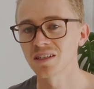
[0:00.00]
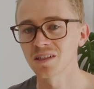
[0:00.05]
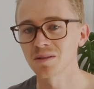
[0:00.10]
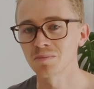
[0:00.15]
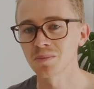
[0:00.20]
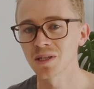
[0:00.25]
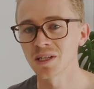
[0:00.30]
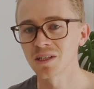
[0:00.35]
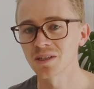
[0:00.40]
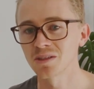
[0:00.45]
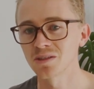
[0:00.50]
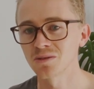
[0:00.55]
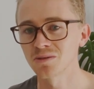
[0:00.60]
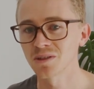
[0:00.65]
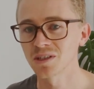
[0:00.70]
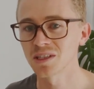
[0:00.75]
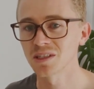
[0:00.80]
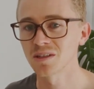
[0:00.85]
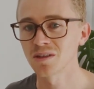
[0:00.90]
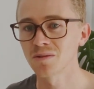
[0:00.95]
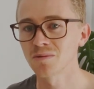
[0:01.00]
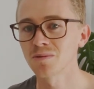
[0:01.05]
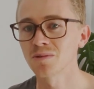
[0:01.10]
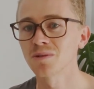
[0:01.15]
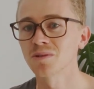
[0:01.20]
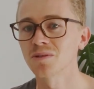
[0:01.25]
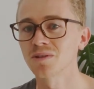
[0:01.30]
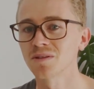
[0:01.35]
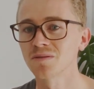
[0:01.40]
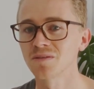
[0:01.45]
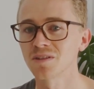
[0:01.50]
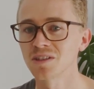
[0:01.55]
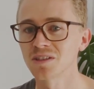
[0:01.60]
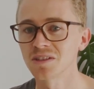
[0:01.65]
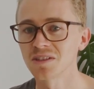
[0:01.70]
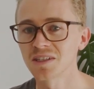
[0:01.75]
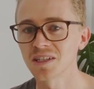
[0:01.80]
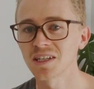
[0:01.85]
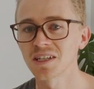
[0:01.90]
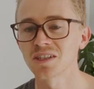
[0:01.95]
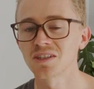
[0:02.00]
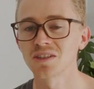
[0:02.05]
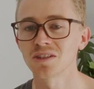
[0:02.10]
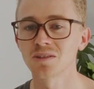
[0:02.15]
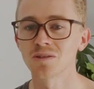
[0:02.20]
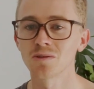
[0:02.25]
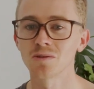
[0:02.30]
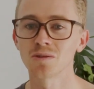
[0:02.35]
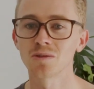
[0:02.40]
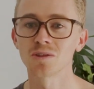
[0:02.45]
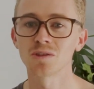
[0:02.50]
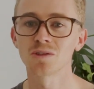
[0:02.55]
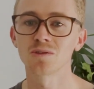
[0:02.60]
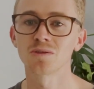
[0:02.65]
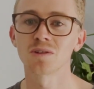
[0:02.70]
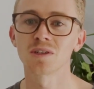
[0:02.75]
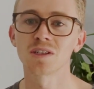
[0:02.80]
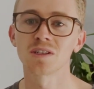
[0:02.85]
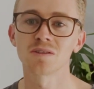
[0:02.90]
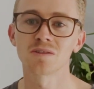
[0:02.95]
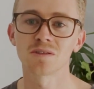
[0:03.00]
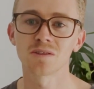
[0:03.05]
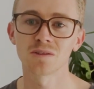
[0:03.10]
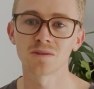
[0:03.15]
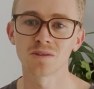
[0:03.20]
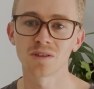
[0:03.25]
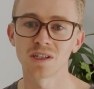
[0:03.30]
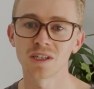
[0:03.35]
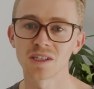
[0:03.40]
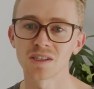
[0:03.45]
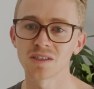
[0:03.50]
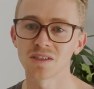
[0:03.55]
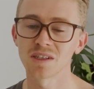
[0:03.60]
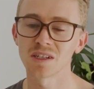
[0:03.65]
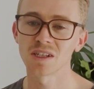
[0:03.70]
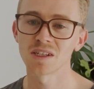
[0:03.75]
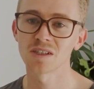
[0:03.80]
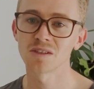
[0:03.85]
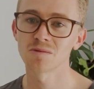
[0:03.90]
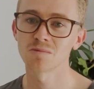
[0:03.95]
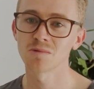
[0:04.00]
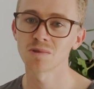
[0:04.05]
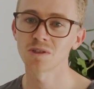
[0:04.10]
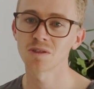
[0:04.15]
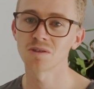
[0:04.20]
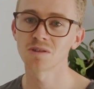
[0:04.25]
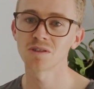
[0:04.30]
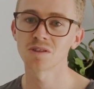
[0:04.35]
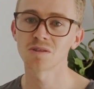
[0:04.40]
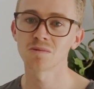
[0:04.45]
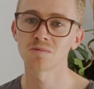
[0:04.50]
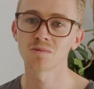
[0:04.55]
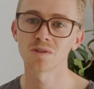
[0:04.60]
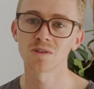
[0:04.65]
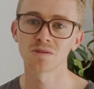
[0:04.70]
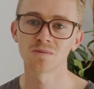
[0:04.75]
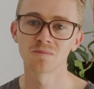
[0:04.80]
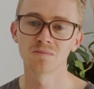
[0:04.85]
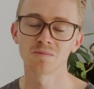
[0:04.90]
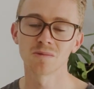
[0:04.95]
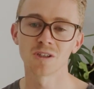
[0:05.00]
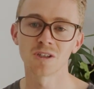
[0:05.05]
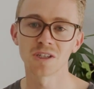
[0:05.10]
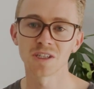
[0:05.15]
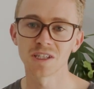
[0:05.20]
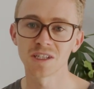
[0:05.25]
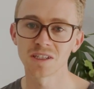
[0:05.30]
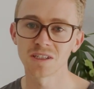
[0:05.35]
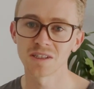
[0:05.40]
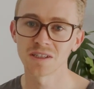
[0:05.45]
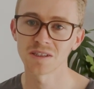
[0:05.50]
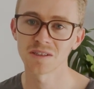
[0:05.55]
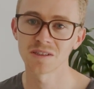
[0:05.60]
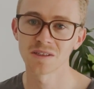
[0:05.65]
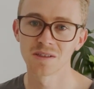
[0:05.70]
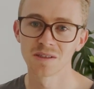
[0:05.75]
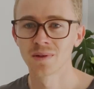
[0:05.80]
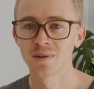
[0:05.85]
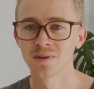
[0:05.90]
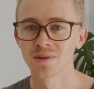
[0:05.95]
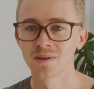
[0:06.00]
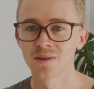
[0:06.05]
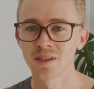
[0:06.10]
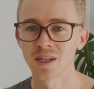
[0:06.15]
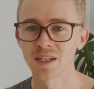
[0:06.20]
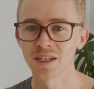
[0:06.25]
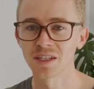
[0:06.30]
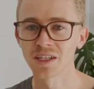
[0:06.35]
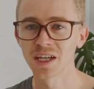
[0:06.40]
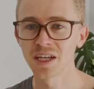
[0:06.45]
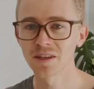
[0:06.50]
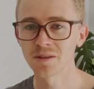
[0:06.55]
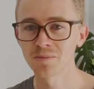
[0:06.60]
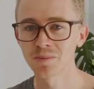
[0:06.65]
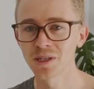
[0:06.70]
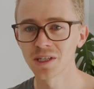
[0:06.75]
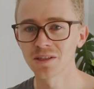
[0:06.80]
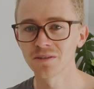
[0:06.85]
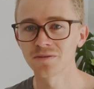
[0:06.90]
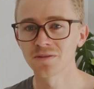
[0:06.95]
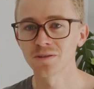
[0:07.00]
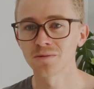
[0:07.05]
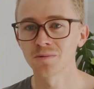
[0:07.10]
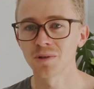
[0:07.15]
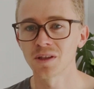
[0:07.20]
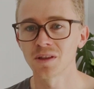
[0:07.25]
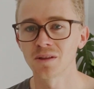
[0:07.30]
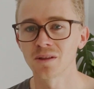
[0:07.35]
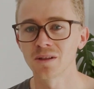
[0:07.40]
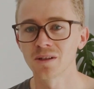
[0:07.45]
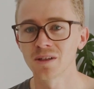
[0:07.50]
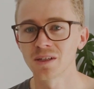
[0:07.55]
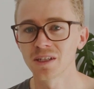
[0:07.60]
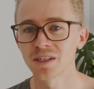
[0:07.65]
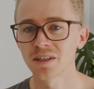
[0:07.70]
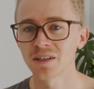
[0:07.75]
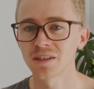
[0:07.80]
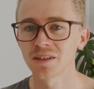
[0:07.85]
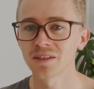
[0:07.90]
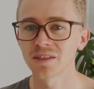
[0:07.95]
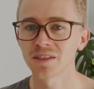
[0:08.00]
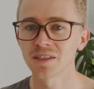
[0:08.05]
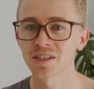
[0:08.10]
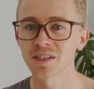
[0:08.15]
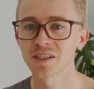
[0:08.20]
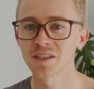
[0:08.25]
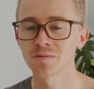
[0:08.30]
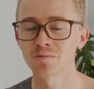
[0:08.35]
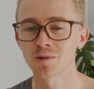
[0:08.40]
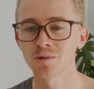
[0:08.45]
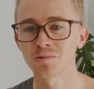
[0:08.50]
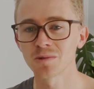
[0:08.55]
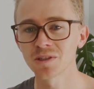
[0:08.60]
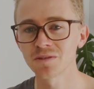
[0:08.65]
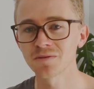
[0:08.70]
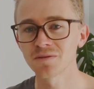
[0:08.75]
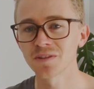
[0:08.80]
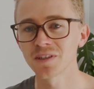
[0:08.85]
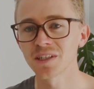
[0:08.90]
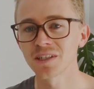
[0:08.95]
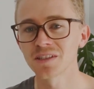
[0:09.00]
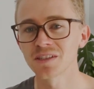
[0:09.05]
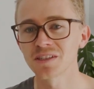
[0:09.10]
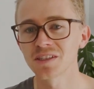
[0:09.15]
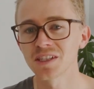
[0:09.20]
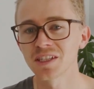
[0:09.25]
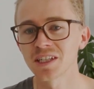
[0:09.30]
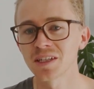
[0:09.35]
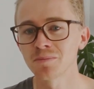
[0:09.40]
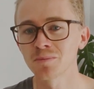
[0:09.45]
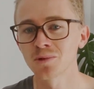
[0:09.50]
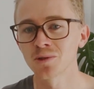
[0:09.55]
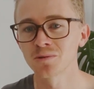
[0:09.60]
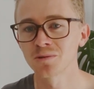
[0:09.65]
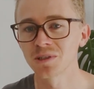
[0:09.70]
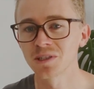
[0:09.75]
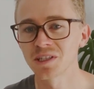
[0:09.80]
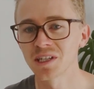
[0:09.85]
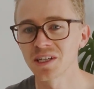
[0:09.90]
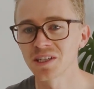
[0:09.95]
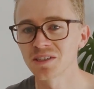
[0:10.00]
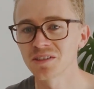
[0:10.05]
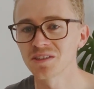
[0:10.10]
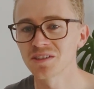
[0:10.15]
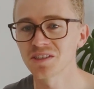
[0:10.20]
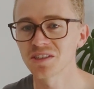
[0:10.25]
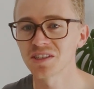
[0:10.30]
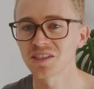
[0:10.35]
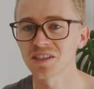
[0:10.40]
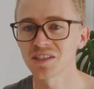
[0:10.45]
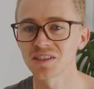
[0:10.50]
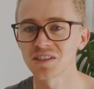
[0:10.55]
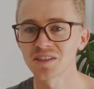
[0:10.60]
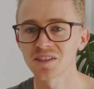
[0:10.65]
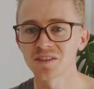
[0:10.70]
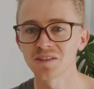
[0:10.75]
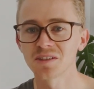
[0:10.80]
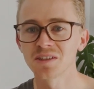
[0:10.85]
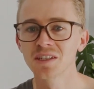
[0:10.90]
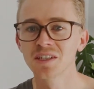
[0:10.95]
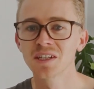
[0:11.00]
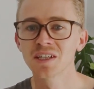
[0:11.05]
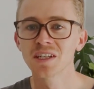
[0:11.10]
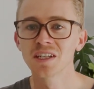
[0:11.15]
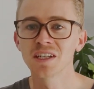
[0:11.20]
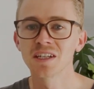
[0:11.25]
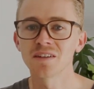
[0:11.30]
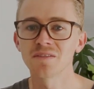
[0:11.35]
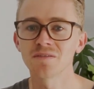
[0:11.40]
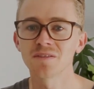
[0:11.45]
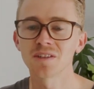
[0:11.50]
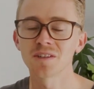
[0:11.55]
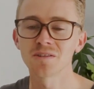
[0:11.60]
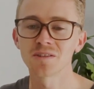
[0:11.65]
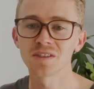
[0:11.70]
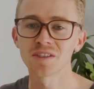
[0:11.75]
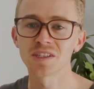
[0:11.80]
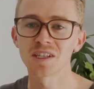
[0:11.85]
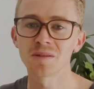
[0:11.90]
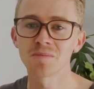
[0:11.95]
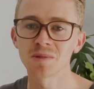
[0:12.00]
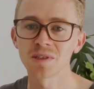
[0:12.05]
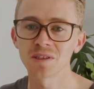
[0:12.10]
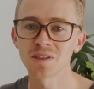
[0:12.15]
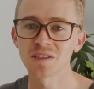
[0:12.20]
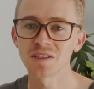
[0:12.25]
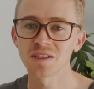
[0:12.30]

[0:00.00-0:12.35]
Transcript: penetrate through the vegetation or the trees or the grass as well as what LiDAR does. Another benefit with LiDAR is, what we've found, is you get more redundancy. So if there is something that